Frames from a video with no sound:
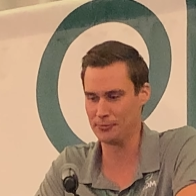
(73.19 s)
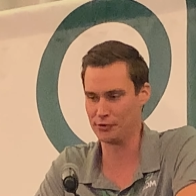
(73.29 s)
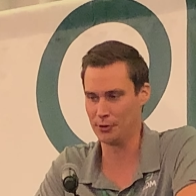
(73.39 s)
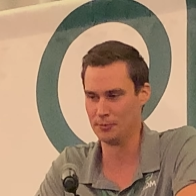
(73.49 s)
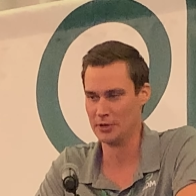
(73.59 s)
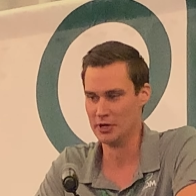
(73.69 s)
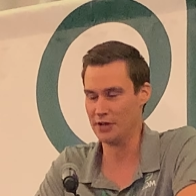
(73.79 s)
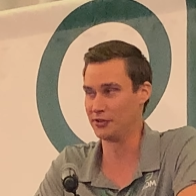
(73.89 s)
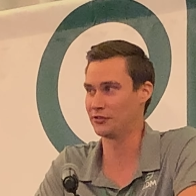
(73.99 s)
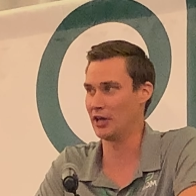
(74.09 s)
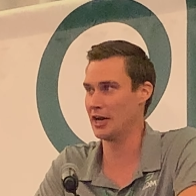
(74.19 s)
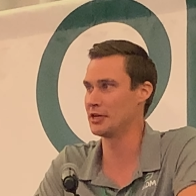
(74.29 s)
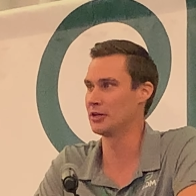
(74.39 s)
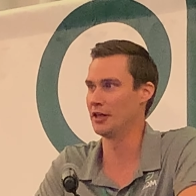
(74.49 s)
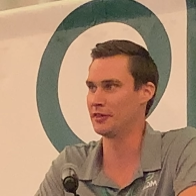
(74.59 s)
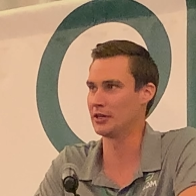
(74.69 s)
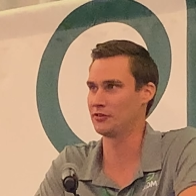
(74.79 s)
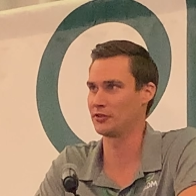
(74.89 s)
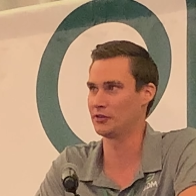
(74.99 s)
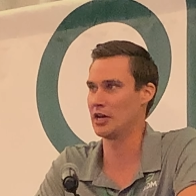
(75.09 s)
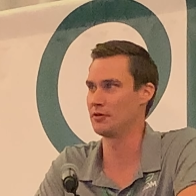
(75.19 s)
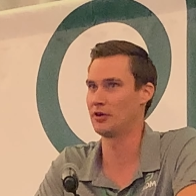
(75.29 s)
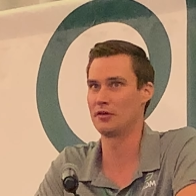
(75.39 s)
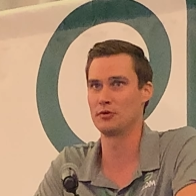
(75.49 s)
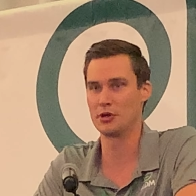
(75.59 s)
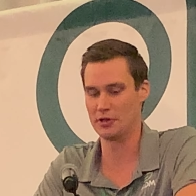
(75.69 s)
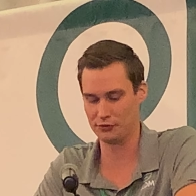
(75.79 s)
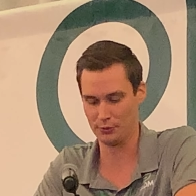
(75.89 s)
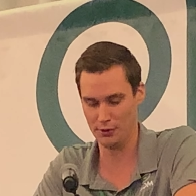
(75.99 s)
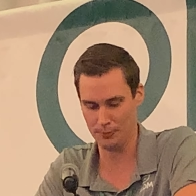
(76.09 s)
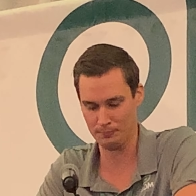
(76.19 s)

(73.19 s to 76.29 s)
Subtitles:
So it's exciting, and I think it's exciting for everyone in this room.